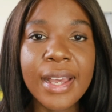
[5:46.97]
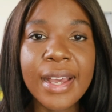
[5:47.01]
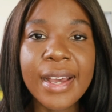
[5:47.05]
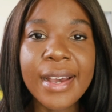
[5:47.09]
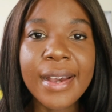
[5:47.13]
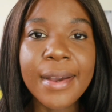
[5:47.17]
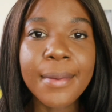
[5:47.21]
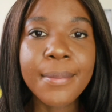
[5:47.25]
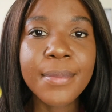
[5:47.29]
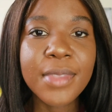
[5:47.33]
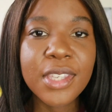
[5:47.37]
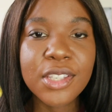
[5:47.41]

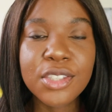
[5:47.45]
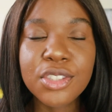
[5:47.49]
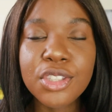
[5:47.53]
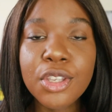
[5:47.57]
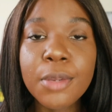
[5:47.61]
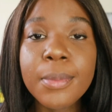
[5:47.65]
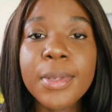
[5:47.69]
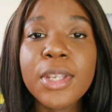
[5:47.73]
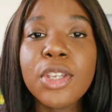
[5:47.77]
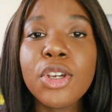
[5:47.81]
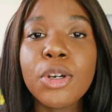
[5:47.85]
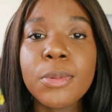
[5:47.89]
There's
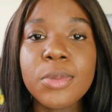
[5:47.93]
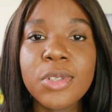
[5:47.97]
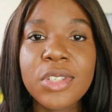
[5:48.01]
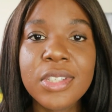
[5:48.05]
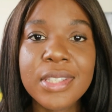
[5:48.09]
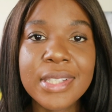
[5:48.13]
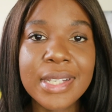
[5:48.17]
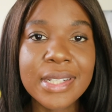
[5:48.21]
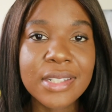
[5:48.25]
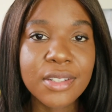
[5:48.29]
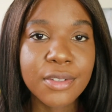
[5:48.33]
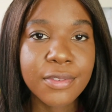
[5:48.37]
so many
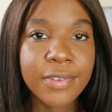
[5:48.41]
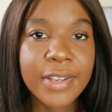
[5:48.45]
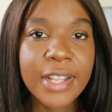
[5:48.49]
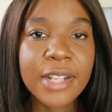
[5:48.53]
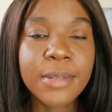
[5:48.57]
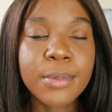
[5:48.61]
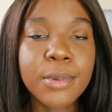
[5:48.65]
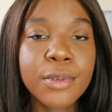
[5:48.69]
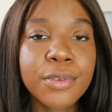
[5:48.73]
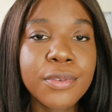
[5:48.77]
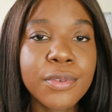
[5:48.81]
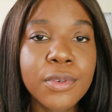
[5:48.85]
options that are
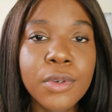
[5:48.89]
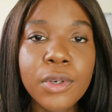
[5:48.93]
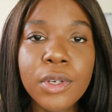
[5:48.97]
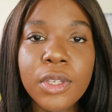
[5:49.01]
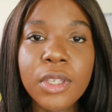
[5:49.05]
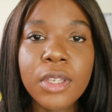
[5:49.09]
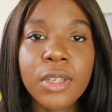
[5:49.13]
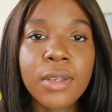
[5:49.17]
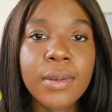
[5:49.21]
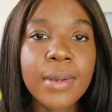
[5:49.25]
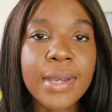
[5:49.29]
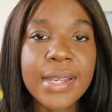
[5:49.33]
available for
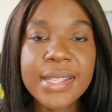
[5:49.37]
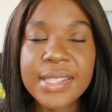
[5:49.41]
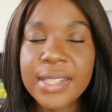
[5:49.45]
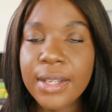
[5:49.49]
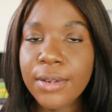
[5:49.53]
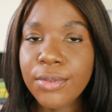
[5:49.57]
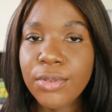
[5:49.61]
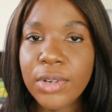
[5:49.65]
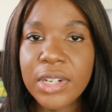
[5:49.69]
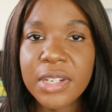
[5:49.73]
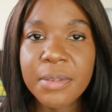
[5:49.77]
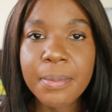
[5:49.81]
you, as
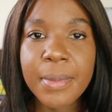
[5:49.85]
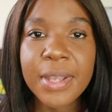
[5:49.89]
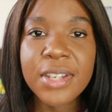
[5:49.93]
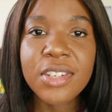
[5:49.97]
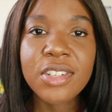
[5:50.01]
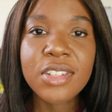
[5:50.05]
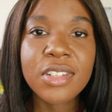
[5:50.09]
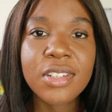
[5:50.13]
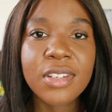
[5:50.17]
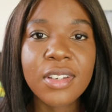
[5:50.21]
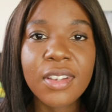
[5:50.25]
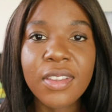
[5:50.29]
I've already
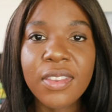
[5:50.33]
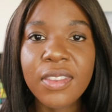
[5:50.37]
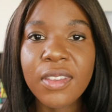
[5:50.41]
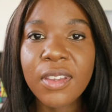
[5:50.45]
mentioned.